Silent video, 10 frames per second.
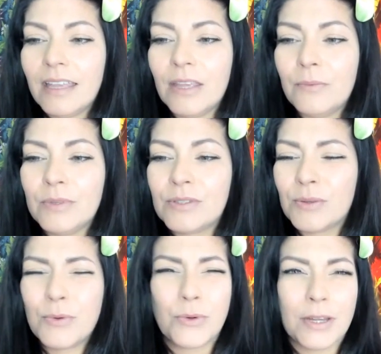it was
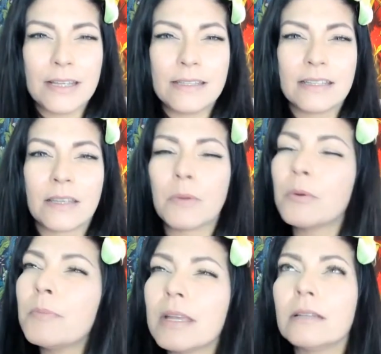so crazy because I
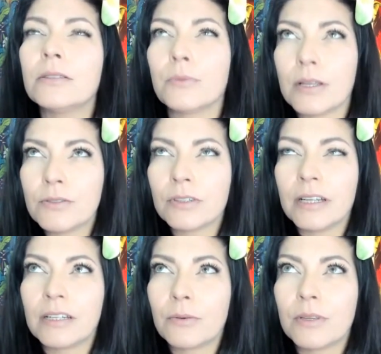remember being at the
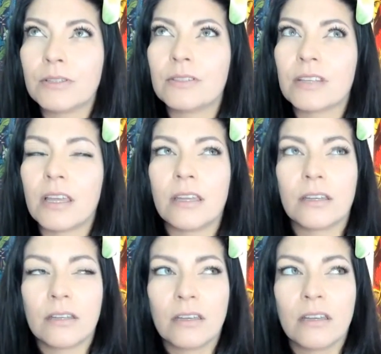restaurant and I was just like,
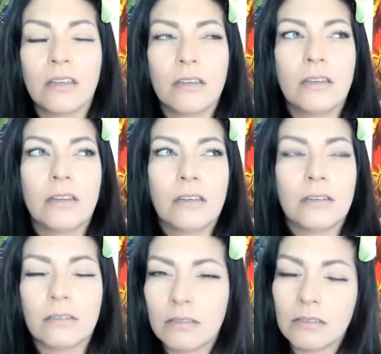
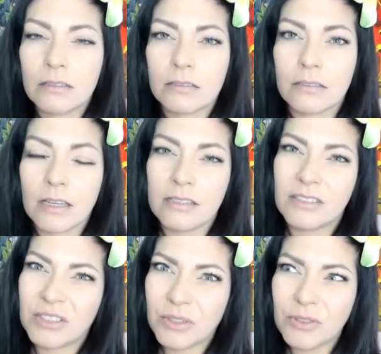oh, I
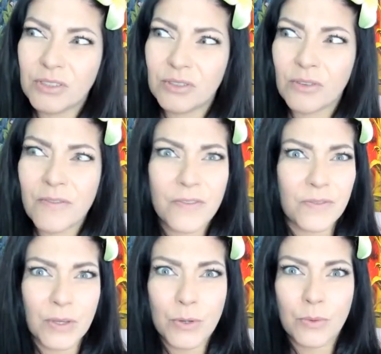still just don't
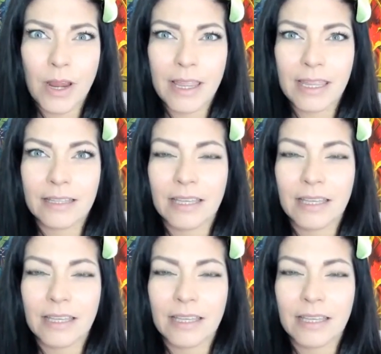feel right.